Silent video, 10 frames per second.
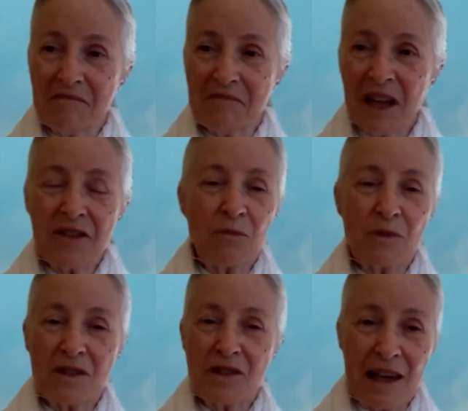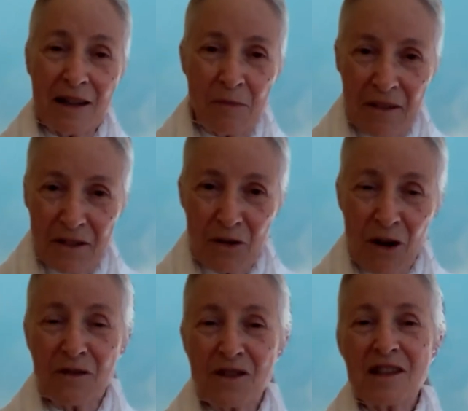nothing was said about the
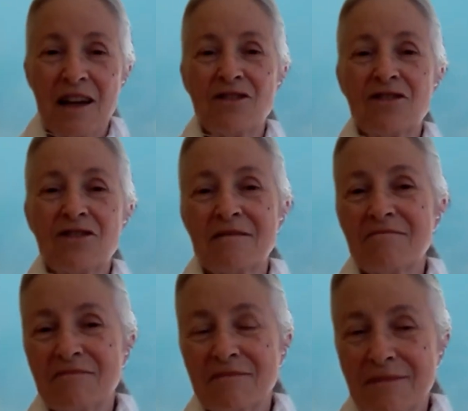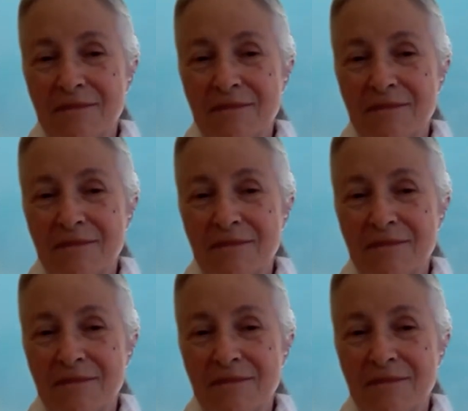conversation.